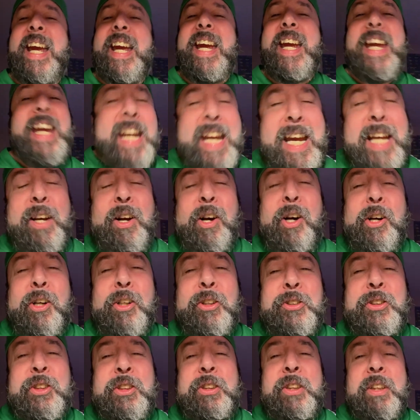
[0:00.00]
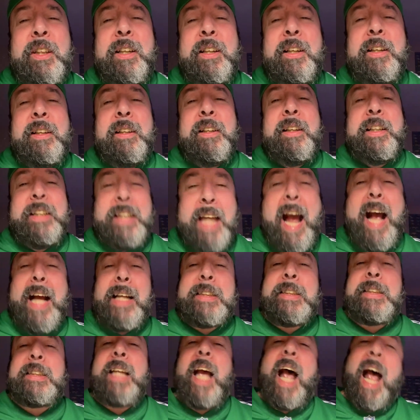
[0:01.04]
Eagles.
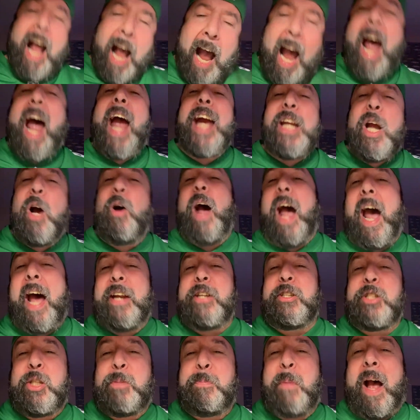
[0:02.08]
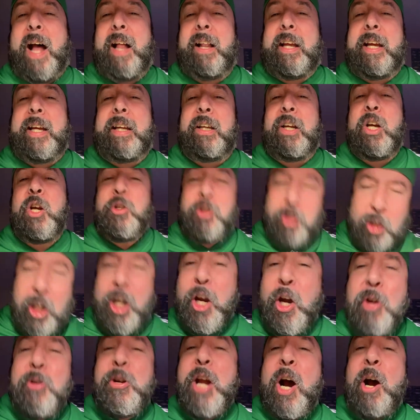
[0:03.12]
Yes, I know how to spell it. Do
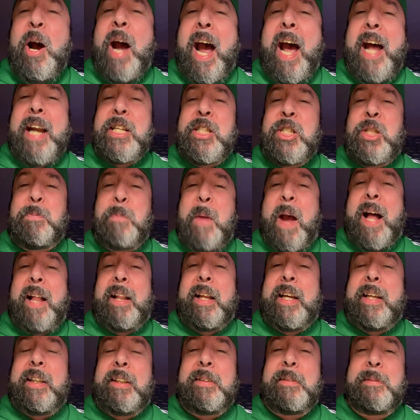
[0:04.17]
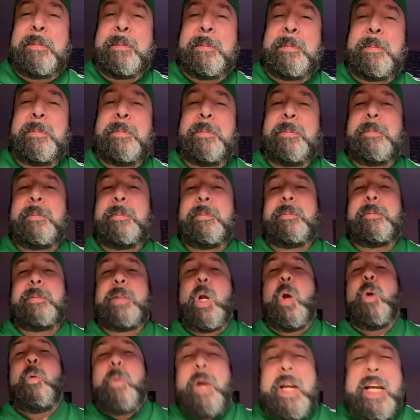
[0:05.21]
you know how to spell it?
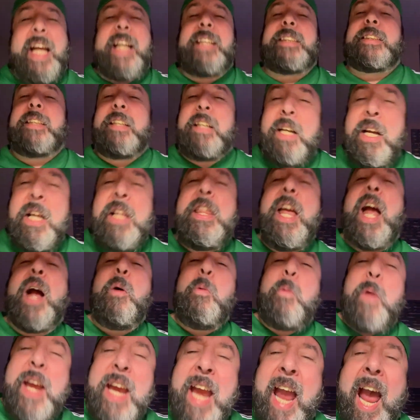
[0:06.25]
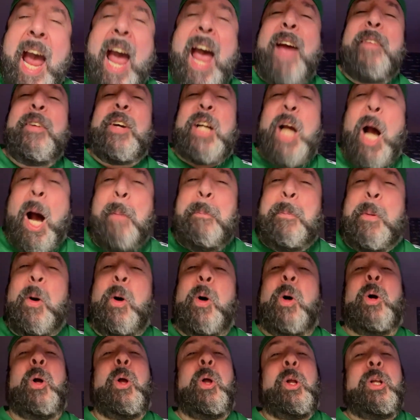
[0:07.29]
We have a
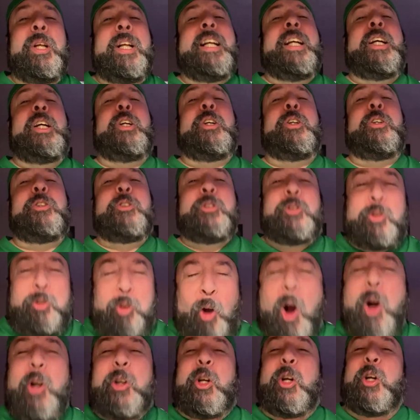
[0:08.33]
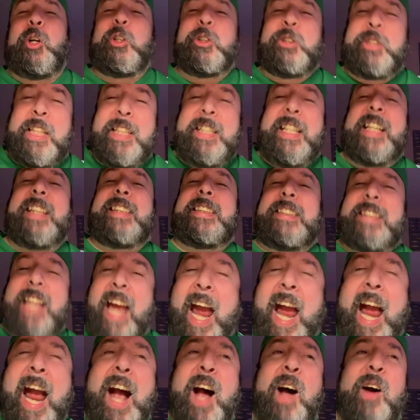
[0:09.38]
couple drunkards in this
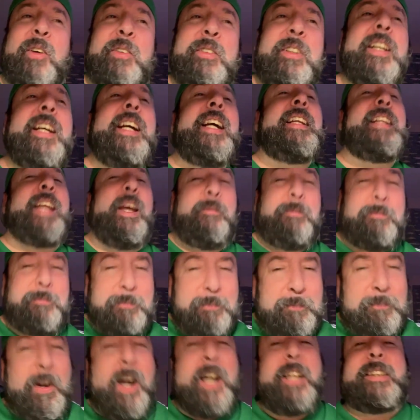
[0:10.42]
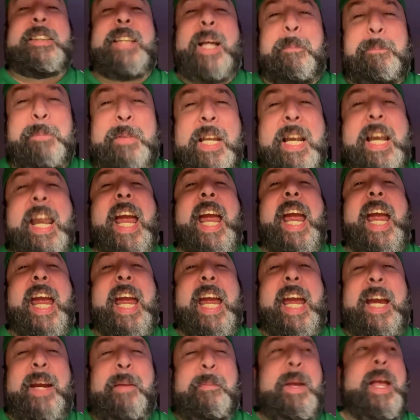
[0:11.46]
town that fucked up the
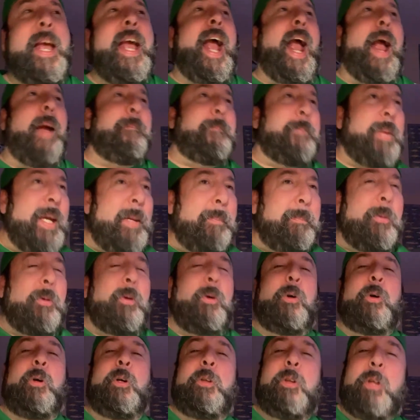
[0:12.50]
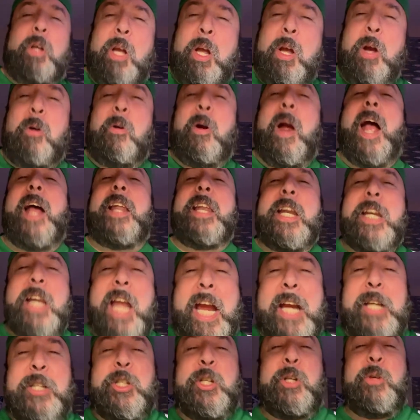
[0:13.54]
name, and people around the
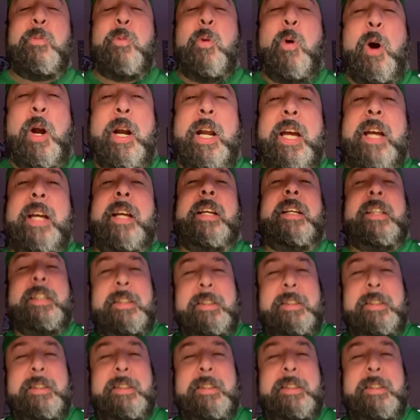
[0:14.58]
nation want to